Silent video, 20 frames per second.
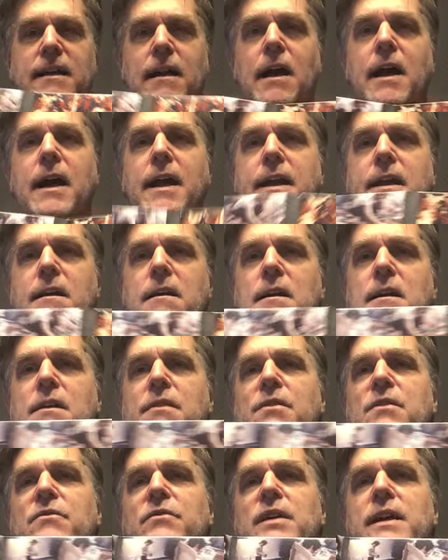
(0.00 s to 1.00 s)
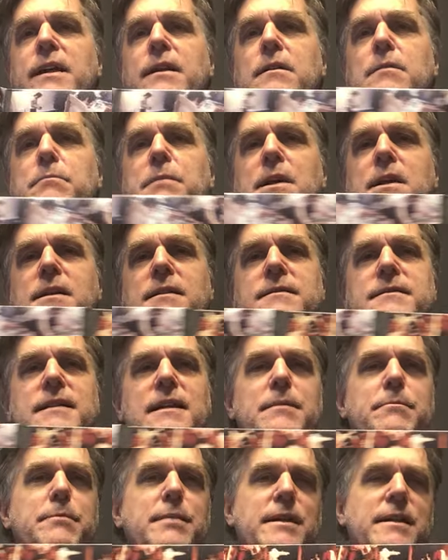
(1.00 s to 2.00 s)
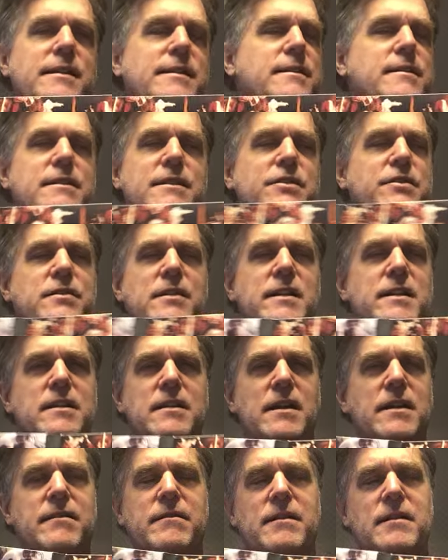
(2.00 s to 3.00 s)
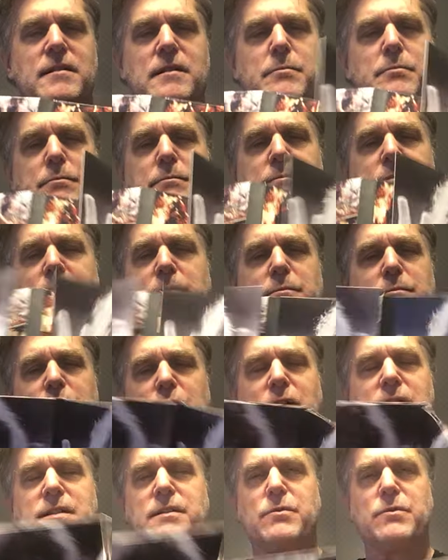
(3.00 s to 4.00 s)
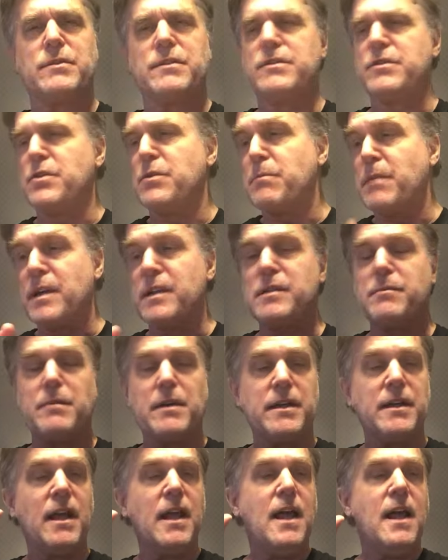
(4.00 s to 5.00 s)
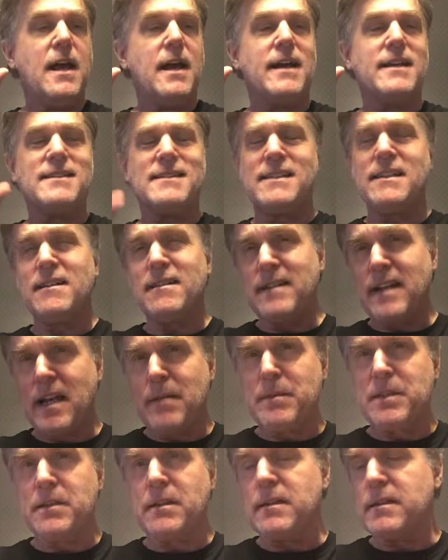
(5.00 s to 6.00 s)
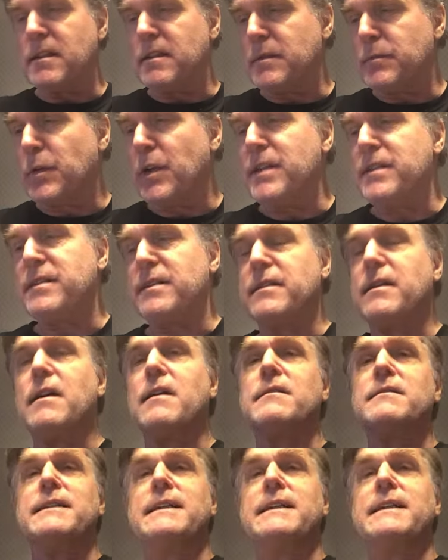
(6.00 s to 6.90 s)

eye on the vinyl box set, but initially I thought the price was too much, but I'd seen on Amazon that the price had gone